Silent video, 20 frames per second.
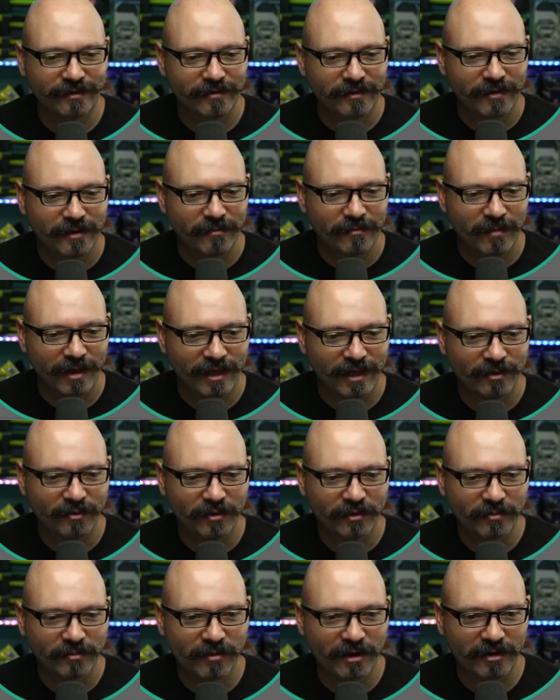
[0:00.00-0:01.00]
making
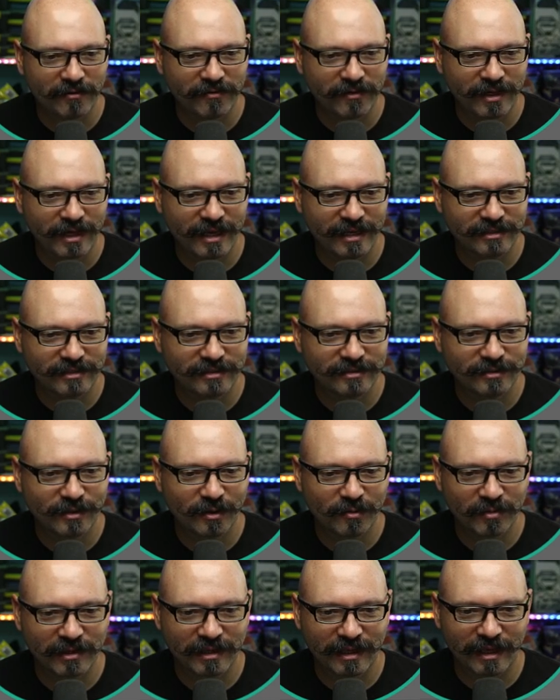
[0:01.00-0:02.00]
quick modifications.
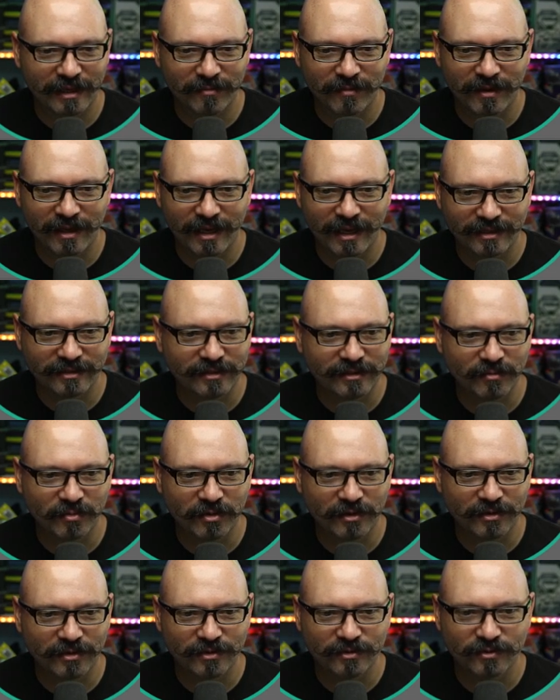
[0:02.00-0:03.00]
Don't be like me, actually
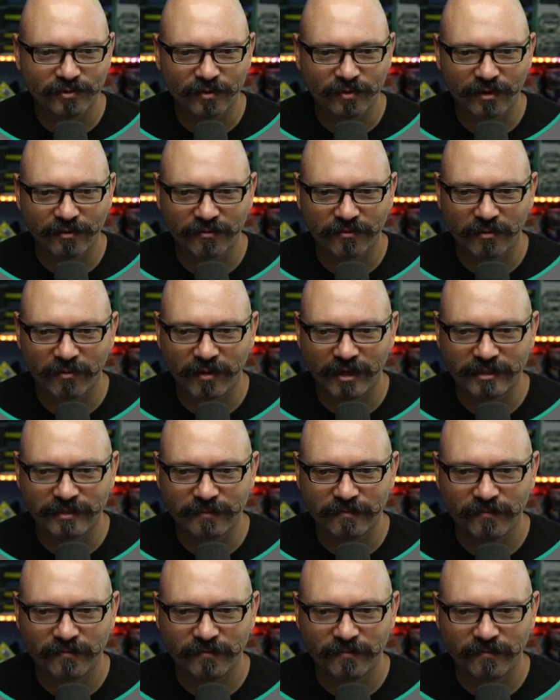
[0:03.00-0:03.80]
put useful information.